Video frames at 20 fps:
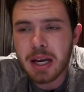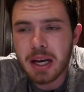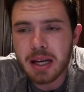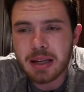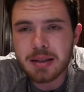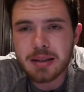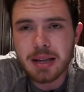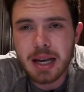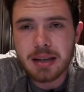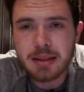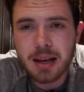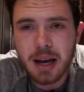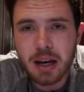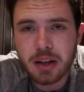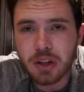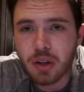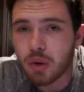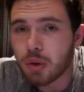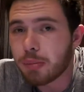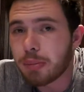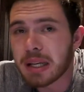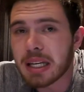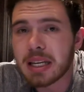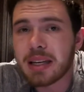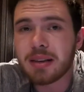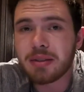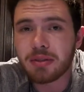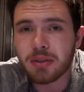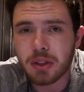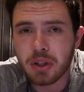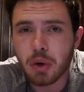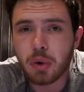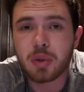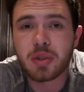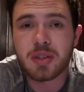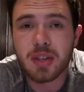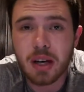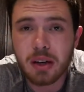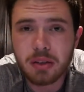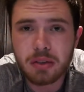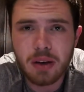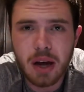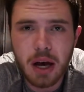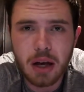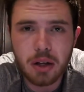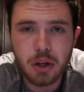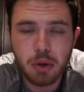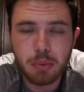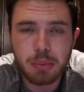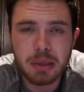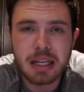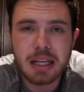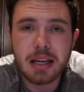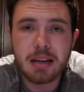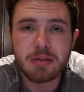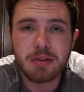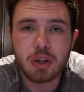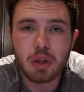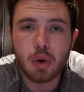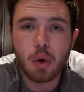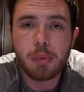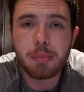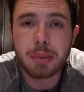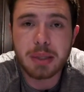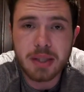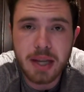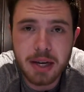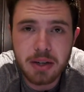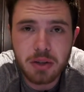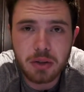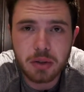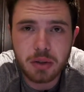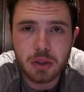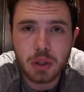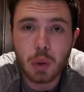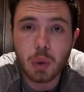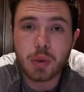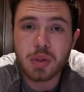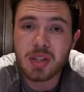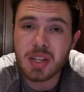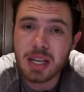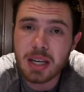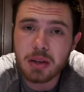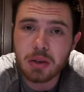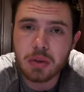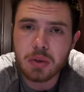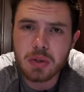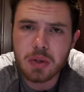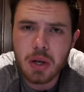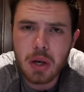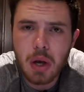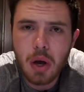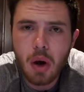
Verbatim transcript: assess how you believe in yourself, how you believe in your potential and your skills,